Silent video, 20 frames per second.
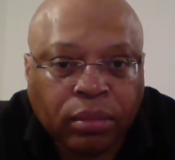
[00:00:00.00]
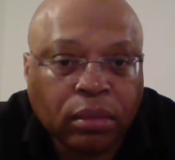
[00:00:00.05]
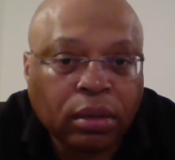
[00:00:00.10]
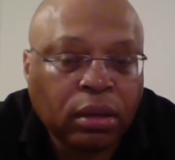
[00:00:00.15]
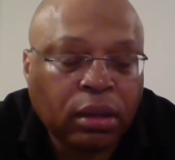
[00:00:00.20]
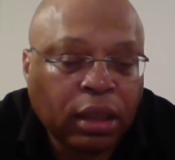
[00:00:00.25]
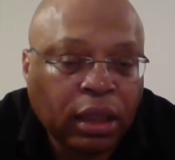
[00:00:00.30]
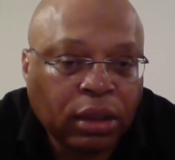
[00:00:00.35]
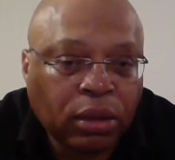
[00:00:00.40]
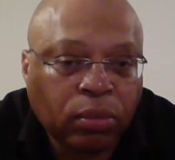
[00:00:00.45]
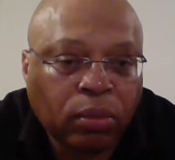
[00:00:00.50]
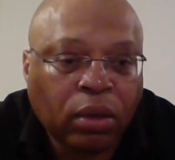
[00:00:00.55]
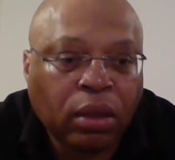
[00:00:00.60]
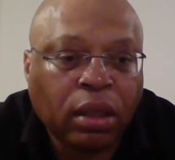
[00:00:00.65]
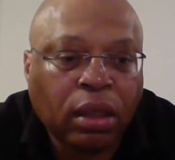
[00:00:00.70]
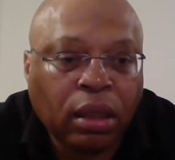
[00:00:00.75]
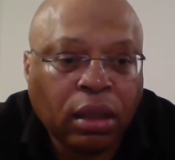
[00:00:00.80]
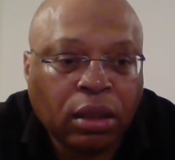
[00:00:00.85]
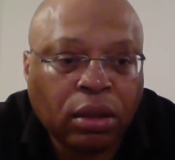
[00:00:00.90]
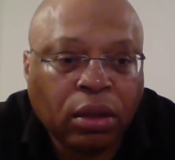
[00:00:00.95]
That's what
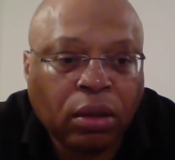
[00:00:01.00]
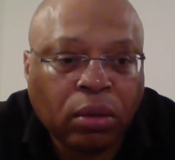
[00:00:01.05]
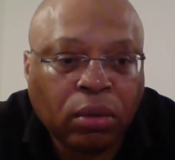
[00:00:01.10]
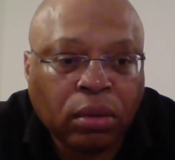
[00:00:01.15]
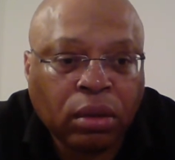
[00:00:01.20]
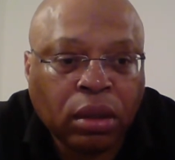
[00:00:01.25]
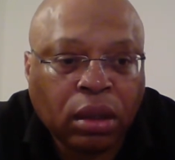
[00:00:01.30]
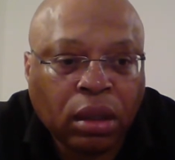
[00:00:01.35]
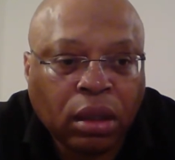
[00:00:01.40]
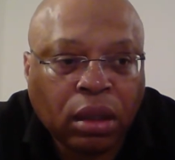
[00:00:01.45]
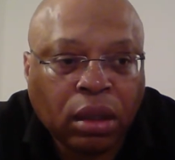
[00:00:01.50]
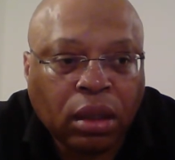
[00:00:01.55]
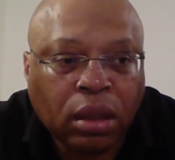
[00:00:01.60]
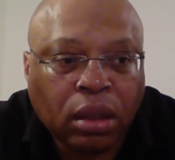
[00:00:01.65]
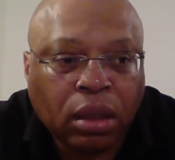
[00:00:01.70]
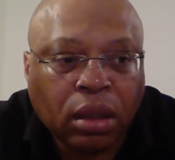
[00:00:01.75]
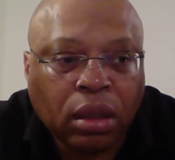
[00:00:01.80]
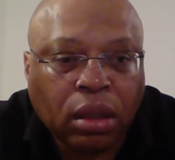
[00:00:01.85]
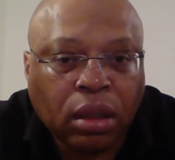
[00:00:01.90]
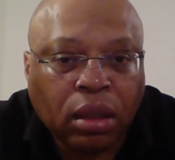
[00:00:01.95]
he told
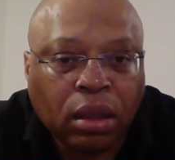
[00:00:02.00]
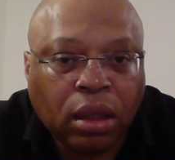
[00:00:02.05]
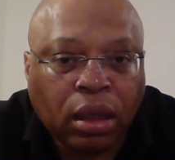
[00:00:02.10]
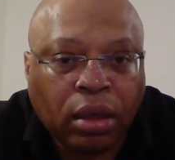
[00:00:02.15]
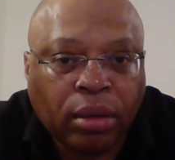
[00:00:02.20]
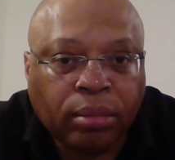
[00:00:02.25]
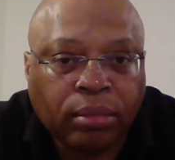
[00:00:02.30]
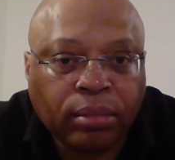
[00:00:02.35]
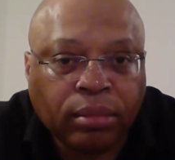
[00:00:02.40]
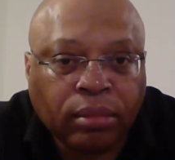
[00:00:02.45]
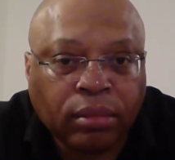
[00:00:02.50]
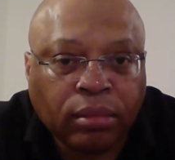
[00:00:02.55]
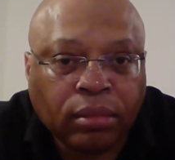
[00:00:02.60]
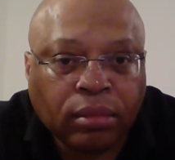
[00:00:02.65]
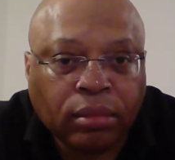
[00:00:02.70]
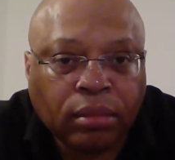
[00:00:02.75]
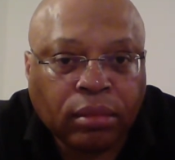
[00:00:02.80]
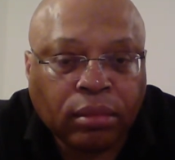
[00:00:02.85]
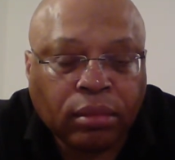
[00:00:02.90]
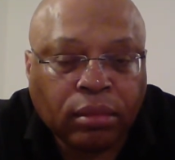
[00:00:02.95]

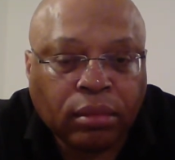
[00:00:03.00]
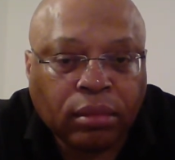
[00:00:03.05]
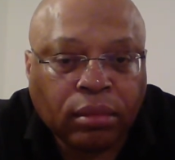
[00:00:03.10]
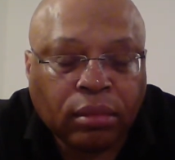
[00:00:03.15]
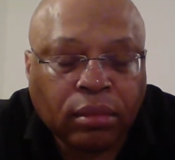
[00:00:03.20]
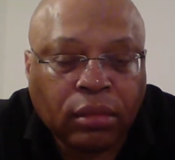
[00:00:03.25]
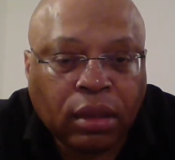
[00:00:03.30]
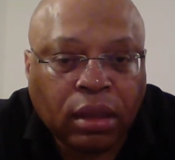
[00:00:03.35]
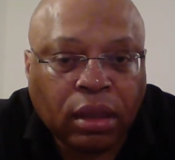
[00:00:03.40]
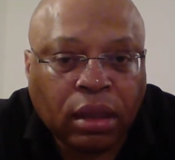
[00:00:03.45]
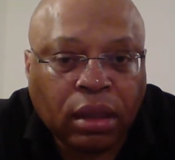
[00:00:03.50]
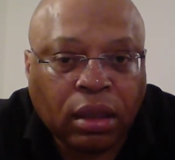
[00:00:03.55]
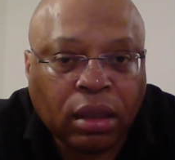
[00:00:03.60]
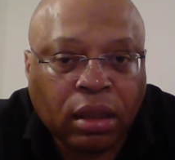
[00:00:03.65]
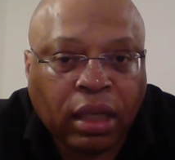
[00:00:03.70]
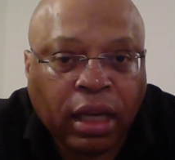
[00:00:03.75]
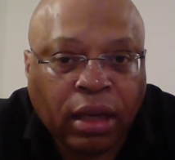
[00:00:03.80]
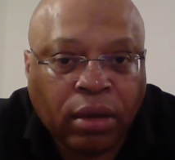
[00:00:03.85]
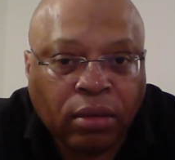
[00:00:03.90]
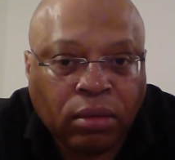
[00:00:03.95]
the
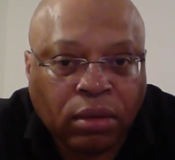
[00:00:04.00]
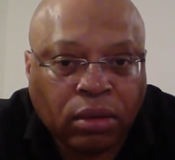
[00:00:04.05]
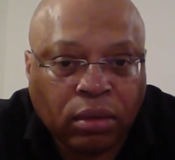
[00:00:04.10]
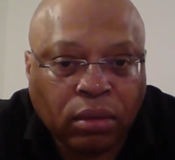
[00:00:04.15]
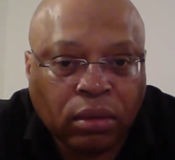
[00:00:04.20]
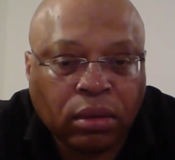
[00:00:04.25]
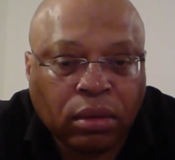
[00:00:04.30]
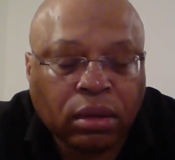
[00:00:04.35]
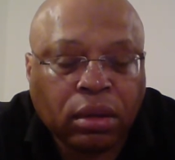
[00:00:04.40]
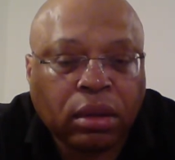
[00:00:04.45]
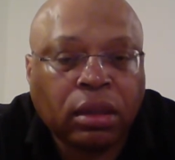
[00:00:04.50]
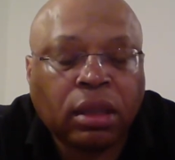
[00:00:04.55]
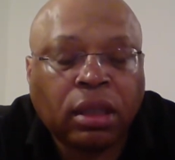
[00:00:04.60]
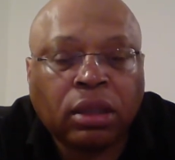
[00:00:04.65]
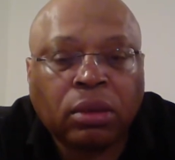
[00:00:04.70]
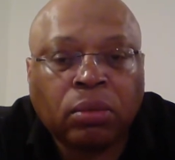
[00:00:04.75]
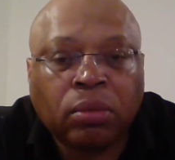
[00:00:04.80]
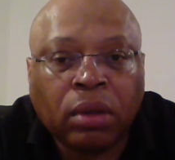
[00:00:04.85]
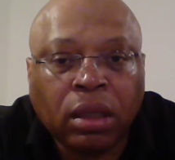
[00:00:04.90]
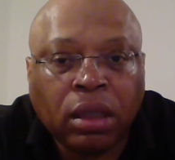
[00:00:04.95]
council, and
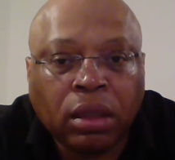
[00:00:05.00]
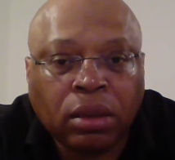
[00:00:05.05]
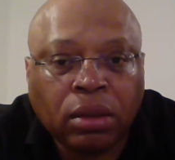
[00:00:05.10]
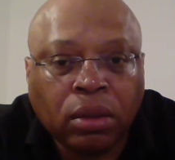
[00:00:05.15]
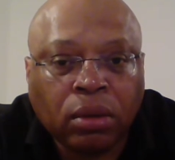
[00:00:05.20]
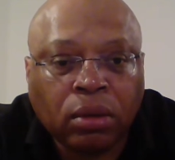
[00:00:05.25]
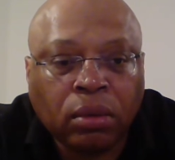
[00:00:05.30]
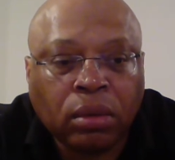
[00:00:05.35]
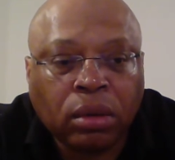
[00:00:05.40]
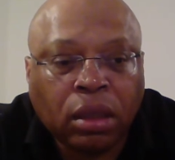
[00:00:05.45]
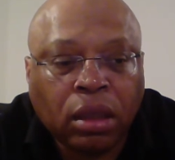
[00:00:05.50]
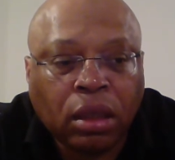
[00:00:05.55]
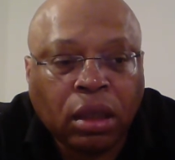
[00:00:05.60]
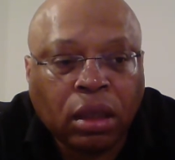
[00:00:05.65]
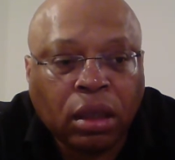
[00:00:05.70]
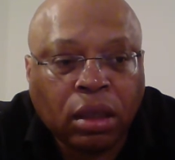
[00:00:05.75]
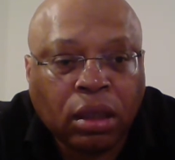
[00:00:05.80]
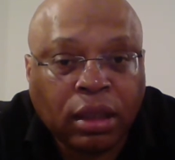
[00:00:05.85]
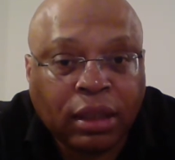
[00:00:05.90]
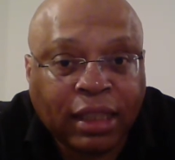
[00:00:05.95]
that's what he told
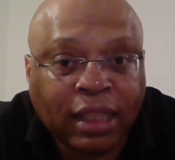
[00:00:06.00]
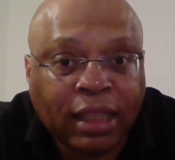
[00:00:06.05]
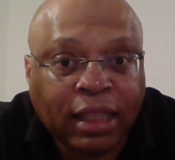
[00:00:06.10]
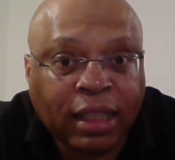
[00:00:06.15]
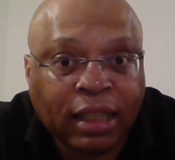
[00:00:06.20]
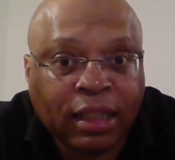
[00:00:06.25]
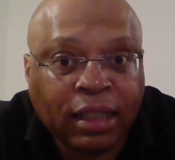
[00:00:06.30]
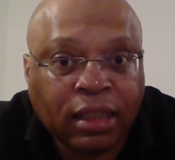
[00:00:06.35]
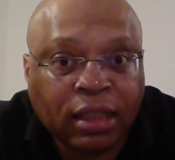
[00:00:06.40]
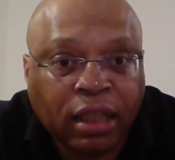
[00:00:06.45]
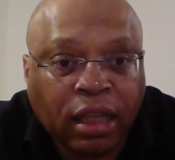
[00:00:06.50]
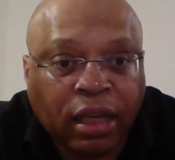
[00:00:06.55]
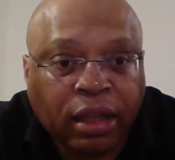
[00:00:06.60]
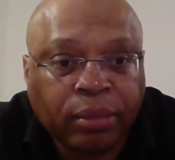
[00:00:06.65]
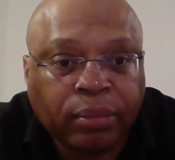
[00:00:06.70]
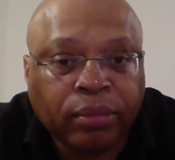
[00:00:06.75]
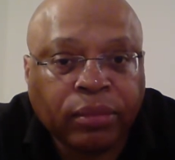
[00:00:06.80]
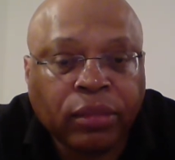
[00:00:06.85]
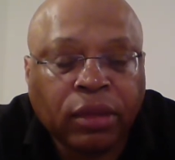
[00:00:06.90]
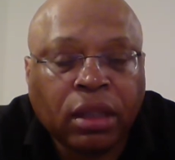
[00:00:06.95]
the tenant at the
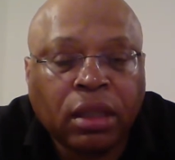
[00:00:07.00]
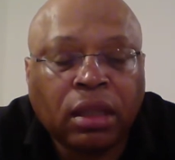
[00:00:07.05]
time.